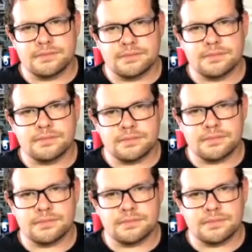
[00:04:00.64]

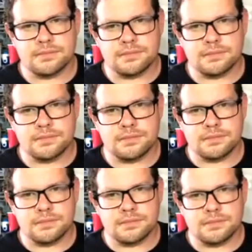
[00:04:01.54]

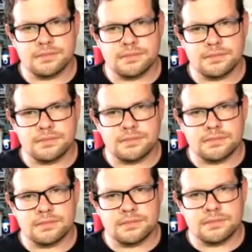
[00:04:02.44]

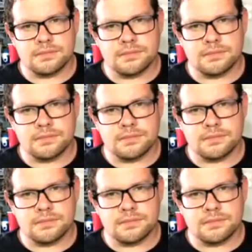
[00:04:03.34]
This person isn't speaking.